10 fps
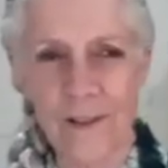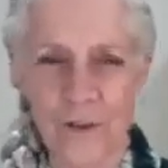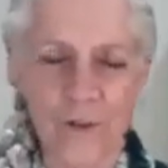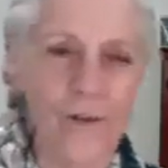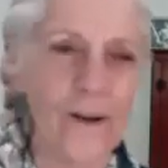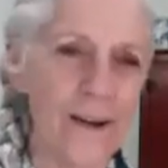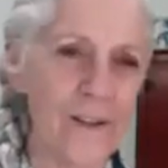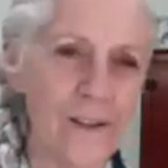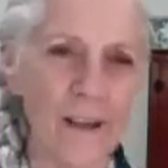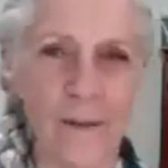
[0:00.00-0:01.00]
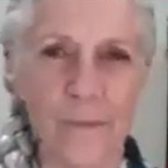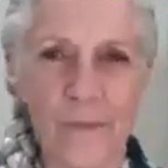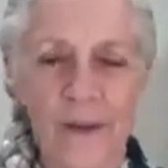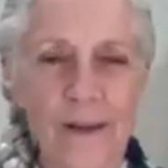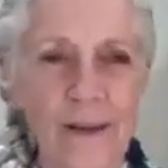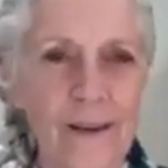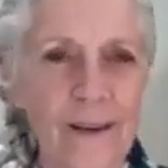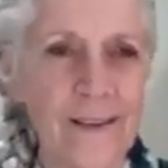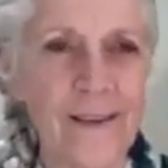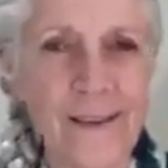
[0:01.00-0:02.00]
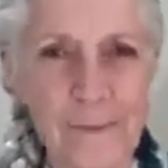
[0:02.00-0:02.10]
judo guys came, and